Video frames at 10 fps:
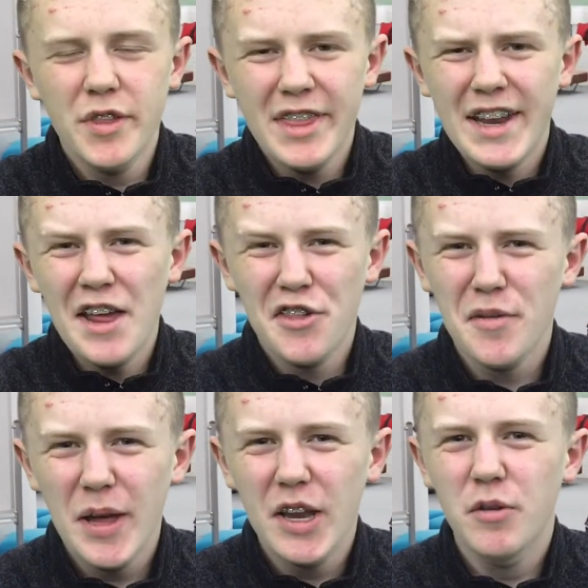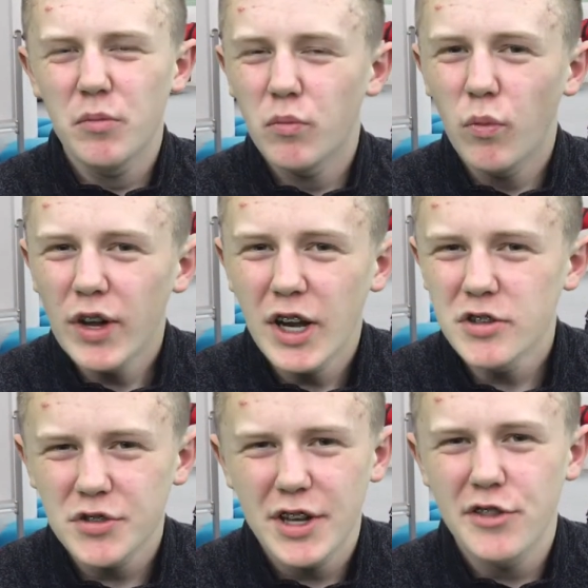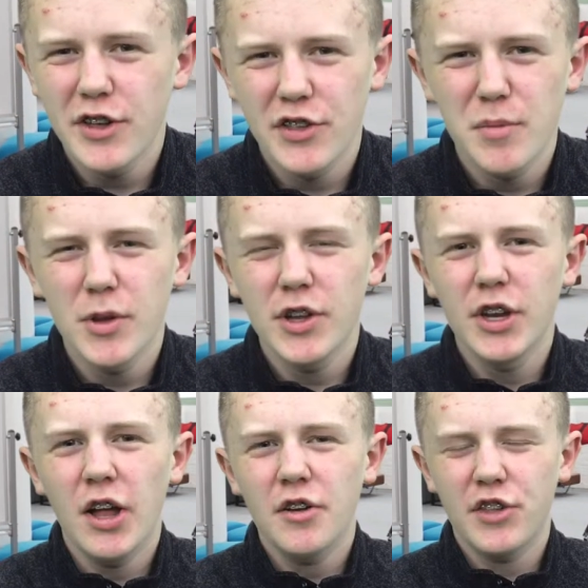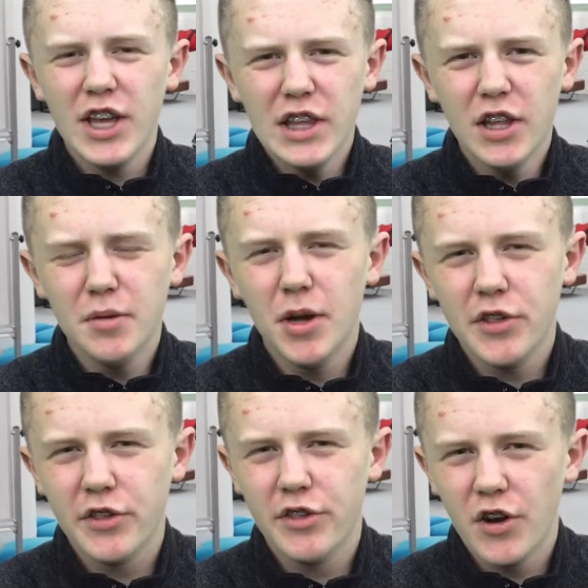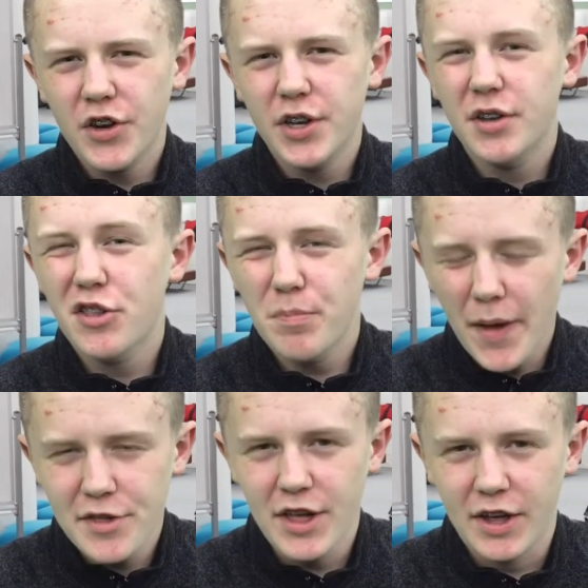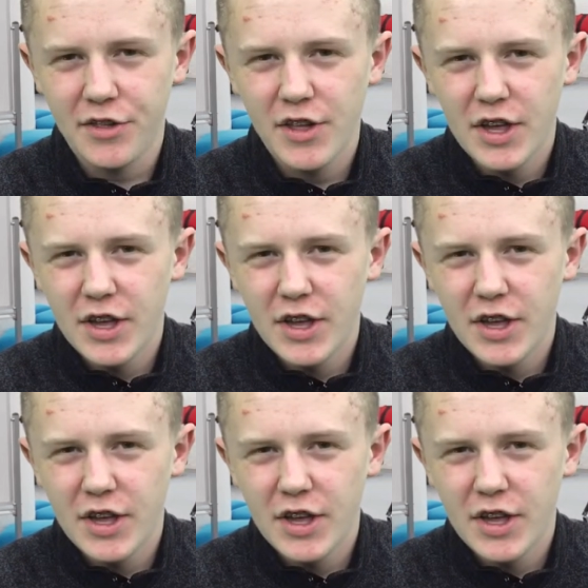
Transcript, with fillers: With that estimated $160 million, Elon Musk started SpaceX,